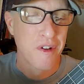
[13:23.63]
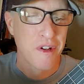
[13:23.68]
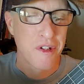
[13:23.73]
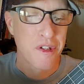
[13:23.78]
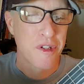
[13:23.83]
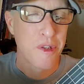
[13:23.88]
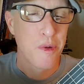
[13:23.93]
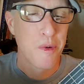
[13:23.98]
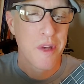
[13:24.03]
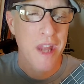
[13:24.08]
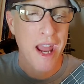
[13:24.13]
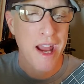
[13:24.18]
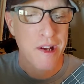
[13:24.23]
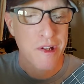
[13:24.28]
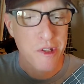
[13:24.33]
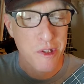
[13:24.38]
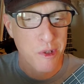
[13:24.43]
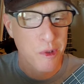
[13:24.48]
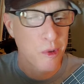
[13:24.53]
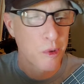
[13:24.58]
verse 2
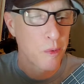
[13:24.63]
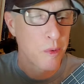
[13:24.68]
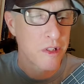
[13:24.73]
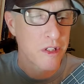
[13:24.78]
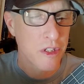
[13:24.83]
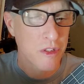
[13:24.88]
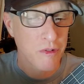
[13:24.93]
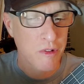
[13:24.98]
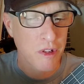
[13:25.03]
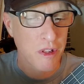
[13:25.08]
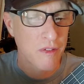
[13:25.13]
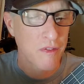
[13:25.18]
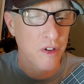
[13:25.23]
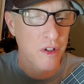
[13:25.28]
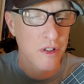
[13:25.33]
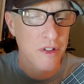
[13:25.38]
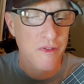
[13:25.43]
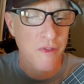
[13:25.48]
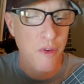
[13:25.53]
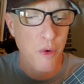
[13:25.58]
2, which is really
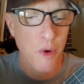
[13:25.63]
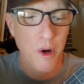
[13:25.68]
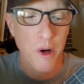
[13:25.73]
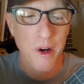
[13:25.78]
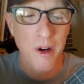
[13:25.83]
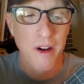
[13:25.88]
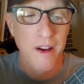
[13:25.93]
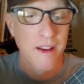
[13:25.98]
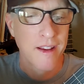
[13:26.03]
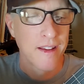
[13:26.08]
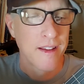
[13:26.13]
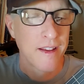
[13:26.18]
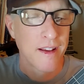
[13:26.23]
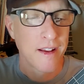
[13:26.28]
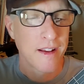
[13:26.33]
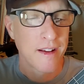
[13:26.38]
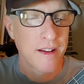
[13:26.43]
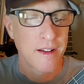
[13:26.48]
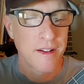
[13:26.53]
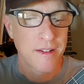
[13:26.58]
verse 4,
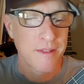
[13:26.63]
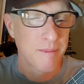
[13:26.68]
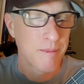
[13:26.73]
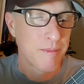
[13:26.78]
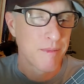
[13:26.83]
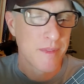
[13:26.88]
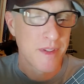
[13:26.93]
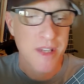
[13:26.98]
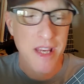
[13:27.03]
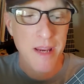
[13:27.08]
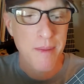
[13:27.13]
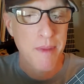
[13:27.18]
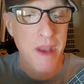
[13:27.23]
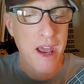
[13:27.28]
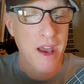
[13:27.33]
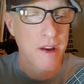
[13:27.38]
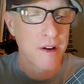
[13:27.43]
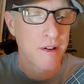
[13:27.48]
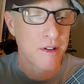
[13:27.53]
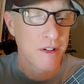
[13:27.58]
uh, same
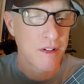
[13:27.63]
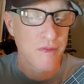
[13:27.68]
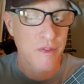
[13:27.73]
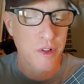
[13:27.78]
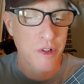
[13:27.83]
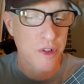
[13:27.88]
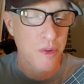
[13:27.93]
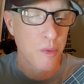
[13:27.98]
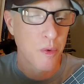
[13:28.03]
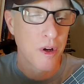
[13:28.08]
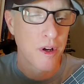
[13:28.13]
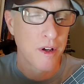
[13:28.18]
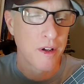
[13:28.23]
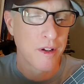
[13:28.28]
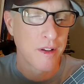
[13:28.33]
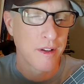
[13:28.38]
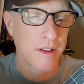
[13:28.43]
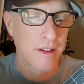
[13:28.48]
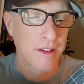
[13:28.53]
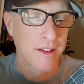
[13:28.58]
pattern as verse
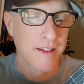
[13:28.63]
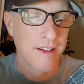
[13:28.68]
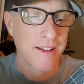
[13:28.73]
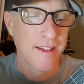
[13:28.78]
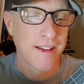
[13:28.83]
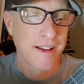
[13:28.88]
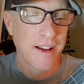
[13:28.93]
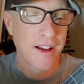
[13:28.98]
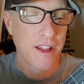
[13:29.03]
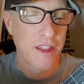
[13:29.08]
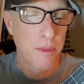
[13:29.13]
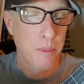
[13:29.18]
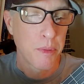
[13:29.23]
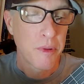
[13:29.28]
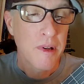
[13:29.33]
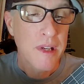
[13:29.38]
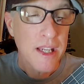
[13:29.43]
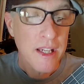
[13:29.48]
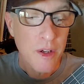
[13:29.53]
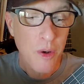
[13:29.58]
1. Uh, the
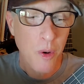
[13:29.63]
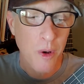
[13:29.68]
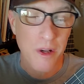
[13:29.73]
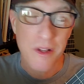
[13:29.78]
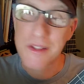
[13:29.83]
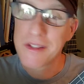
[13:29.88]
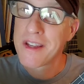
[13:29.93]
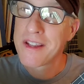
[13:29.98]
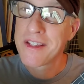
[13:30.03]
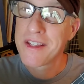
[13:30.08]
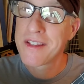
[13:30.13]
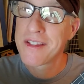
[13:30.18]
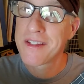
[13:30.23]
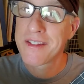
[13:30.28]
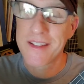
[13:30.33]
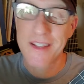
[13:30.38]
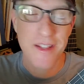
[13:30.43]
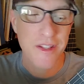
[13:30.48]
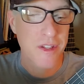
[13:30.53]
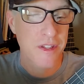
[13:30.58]
pre chorus, this
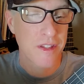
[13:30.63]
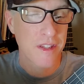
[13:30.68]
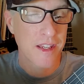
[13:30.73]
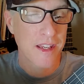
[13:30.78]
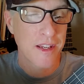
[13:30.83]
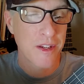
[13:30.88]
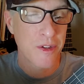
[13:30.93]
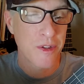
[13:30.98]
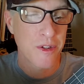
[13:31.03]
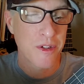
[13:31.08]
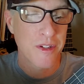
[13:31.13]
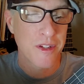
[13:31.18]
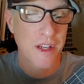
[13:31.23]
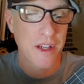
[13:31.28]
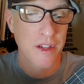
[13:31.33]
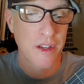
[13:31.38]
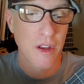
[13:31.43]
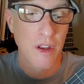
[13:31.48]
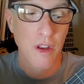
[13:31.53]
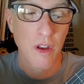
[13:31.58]
is, this is
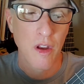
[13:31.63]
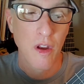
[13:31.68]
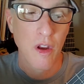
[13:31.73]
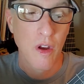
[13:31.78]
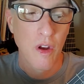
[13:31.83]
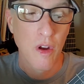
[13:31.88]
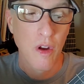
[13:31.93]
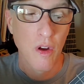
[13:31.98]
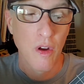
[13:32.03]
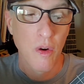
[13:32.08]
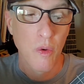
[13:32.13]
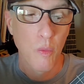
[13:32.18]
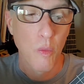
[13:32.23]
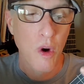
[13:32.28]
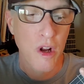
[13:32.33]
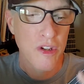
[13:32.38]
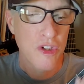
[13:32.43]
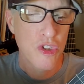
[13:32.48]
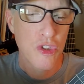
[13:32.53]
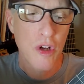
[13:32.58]
interesting to
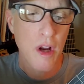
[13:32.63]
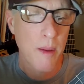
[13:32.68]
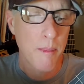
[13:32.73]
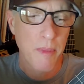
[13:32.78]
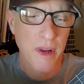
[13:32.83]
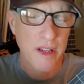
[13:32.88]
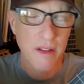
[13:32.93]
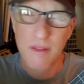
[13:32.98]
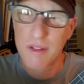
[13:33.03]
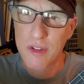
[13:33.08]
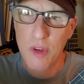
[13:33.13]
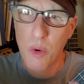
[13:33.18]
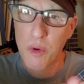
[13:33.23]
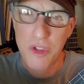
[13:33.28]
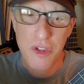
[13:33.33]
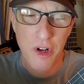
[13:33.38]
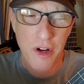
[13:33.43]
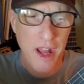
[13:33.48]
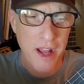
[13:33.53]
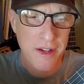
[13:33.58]
one strum, but don't
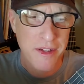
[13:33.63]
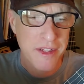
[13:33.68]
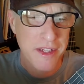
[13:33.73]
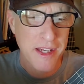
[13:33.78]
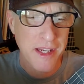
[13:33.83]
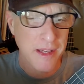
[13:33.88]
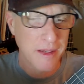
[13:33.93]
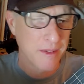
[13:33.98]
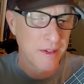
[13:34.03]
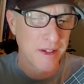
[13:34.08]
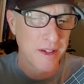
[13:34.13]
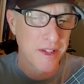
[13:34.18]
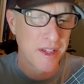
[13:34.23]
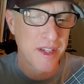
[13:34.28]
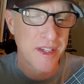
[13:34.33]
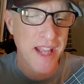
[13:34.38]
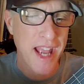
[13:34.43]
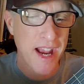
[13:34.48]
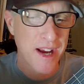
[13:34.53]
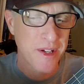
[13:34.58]
start on C.
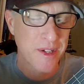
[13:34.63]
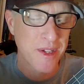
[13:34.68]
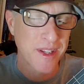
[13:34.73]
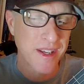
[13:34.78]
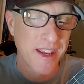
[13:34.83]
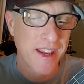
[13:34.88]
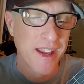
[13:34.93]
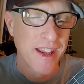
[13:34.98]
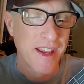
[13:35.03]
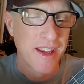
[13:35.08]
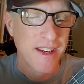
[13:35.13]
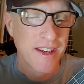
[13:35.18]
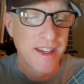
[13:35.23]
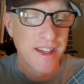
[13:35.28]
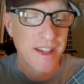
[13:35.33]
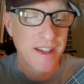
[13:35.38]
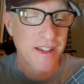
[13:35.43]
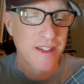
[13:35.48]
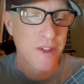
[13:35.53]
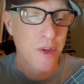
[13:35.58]
It's actually,
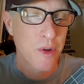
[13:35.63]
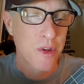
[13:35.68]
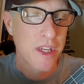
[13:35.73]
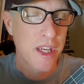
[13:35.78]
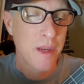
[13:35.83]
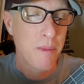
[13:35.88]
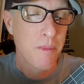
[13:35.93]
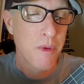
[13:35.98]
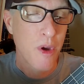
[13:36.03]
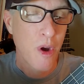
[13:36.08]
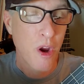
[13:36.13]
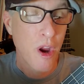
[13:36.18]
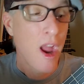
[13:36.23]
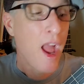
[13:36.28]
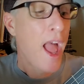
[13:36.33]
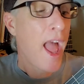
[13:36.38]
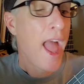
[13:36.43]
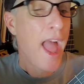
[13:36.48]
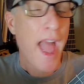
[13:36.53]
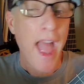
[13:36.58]
so keep your
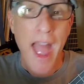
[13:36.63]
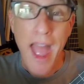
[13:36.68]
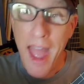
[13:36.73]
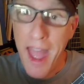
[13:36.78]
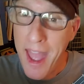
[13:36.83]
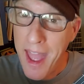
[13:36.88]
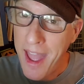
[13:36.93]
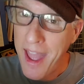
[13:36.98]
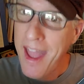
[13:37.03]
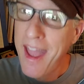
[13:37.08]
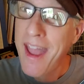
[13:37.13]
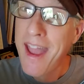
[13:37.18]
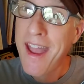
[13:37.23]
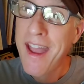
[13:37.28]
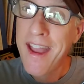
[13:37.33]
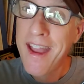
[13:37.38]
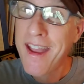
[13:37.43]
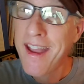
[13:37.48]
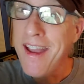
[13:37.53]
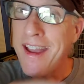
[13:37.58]

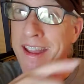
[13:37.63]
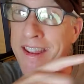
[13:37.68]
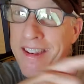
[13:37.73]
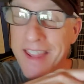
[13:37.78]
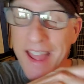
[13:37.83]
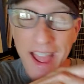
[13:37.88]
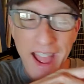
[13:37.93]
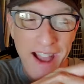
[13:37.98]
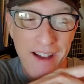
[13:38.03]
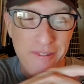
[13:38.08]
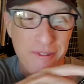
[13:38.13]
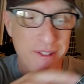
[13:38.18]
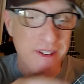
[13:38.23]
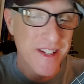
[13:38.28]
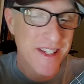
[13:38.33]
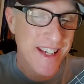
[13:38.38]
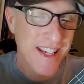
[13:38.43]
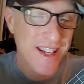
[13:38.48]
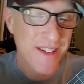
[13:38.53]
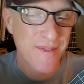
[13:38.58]
head, the F with a
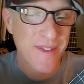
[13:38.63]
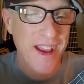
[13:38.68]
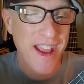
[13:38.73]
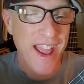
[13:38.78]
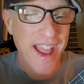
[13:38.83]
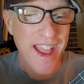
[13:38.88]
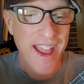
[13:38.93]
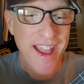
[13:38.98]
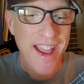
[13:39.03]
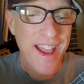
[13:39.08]
C in the bay,